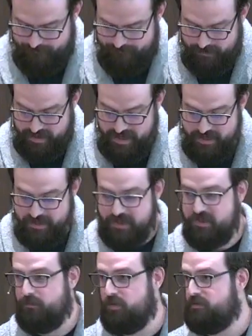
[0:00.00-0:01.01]
This is the
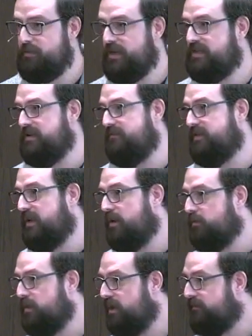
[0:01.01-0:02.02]
perspective that I
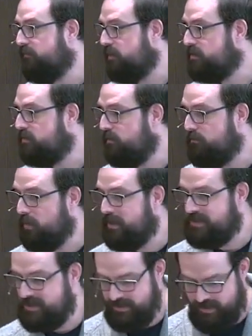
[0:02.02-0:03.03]
would like for us to embrace
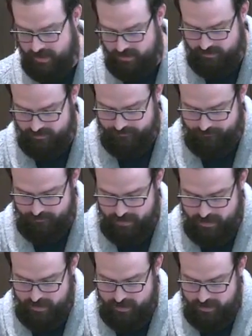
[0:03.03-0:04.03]
today.
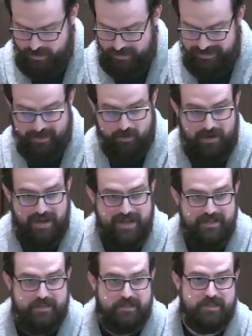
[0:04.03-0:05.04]
Let our
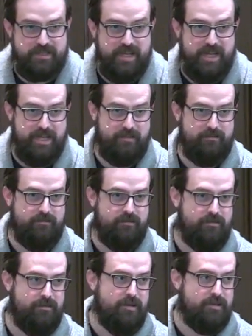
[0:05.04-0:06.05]
eyes see,
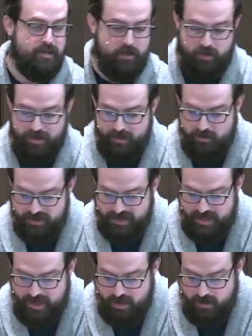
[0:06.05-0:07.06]
let our ears
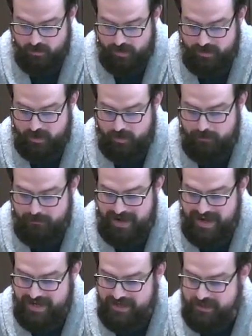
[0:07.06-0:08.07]
hear, and let our
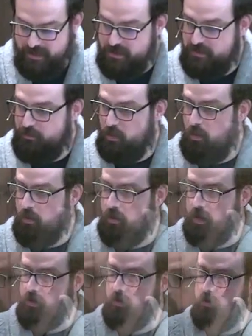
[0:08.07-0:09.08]
minds explore a
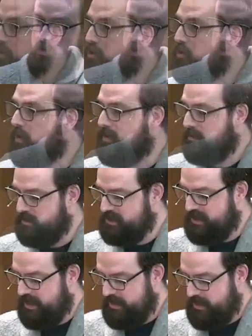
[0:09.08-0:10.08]
new
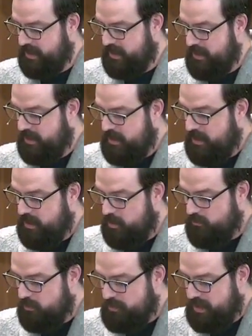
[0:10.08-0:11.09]
understanding of
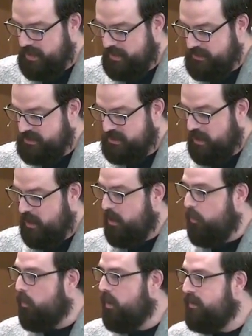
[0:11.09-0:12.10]
obedience,
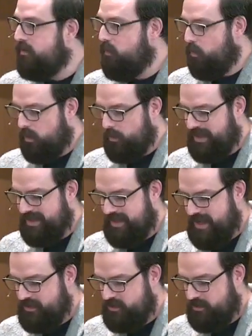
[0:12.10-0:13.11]
one where we can
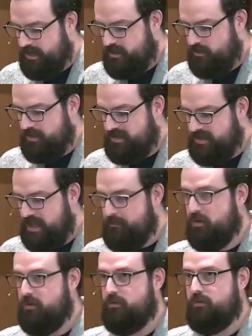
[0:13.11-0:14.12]
enter into a
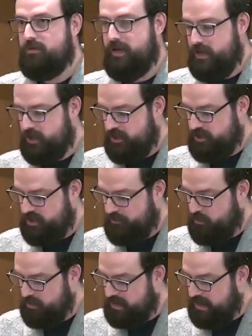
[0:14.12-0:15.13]
deeper relationship
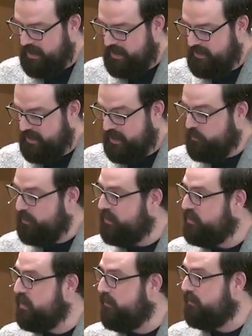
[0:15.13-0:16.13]
with God and with
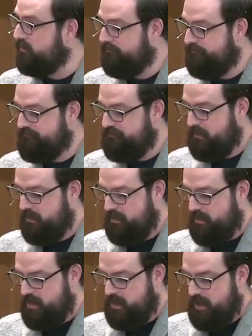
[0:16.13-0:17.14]
each other,
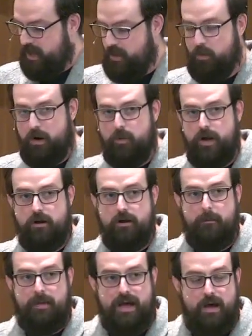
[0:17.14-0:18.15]
and where we are
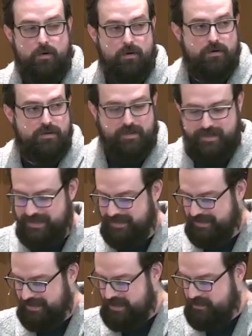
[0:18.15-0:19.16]
empowered to
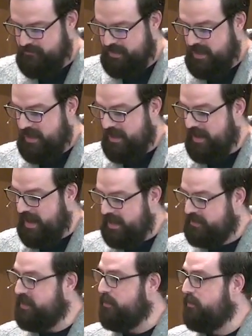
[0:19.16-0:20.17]
live and
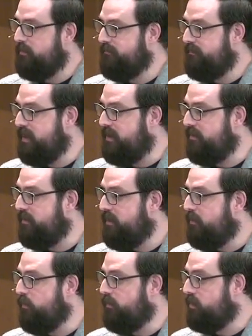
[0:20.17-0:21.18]
act out our faith
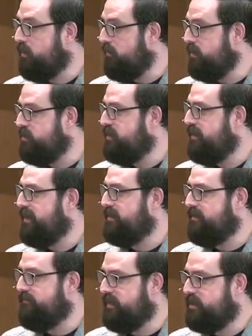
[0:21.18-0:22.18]
with courage and
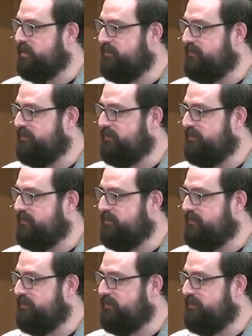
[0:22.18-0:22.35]
conviction.